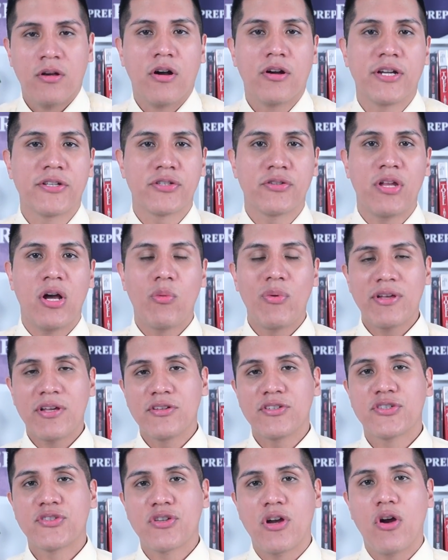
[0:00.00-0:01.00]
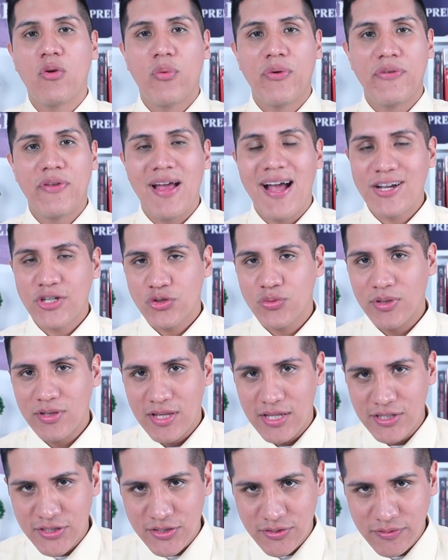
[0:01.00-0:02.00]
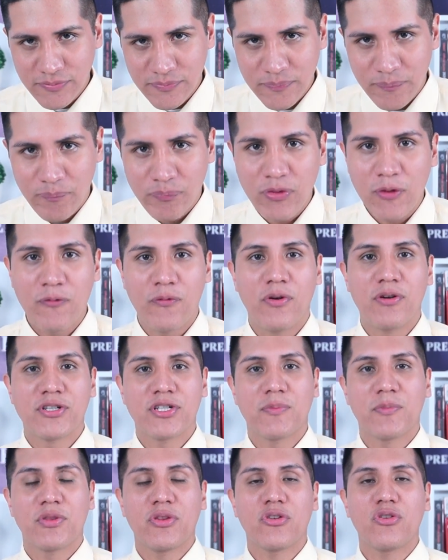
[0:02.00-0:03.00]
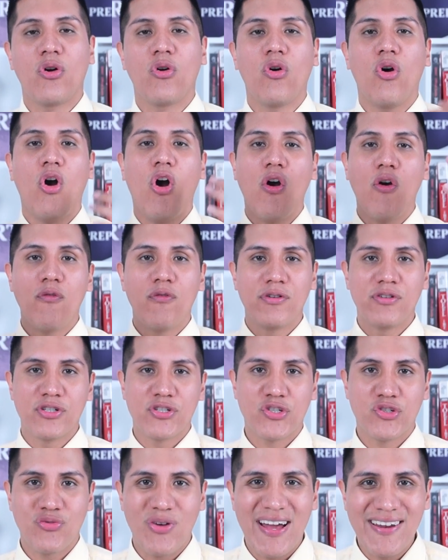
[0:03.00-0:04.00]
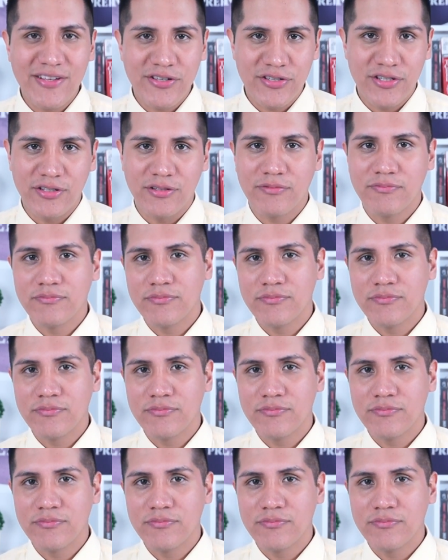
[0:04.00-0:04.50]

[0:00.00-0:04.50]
Okay, so now we can start with the actual lesson First, I'm going to go over the strategy,